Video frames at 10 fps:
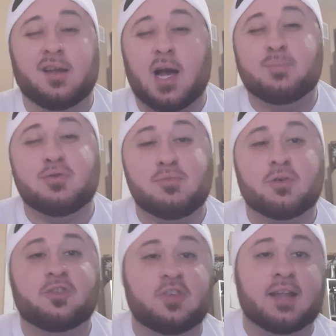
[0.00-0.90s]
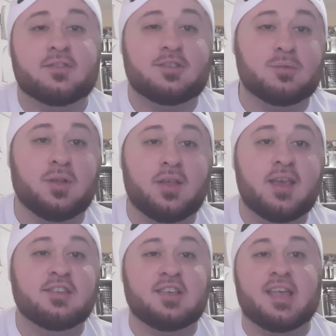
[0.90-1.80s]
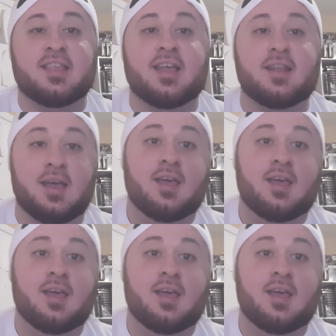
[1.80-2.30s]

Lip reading: couple more sets to release, and then